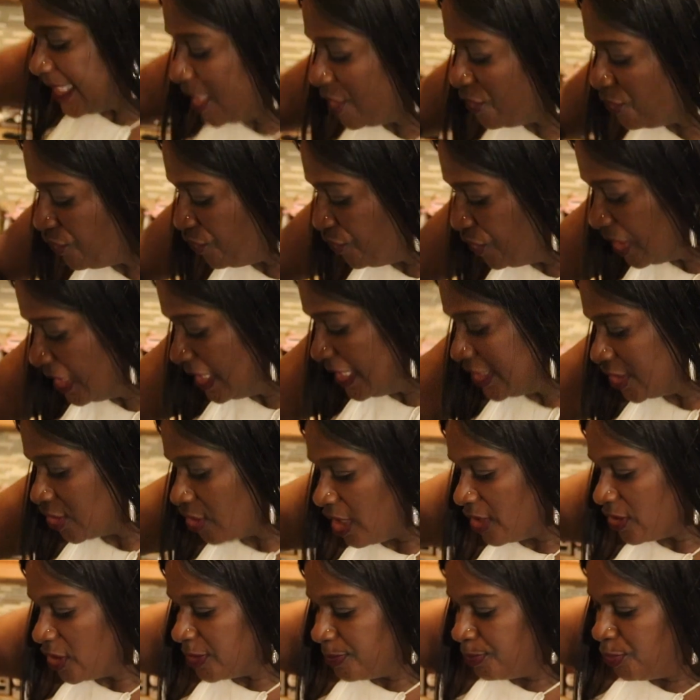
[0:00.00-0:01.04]
let it release
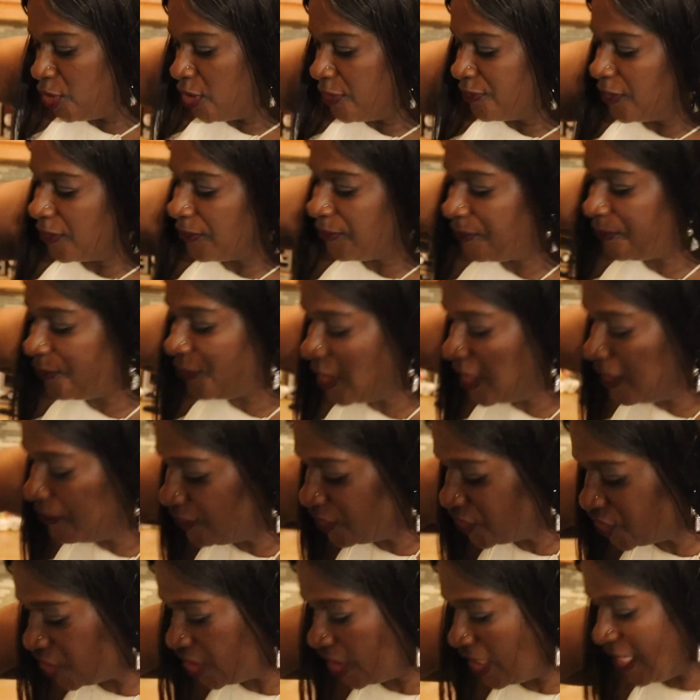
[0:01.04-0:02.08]
all those beautiful
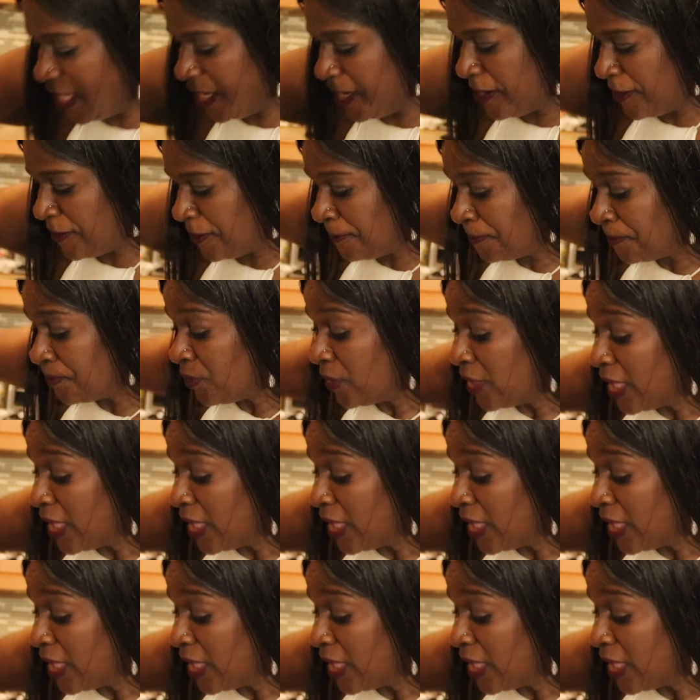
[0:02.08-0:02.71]
flavors in here.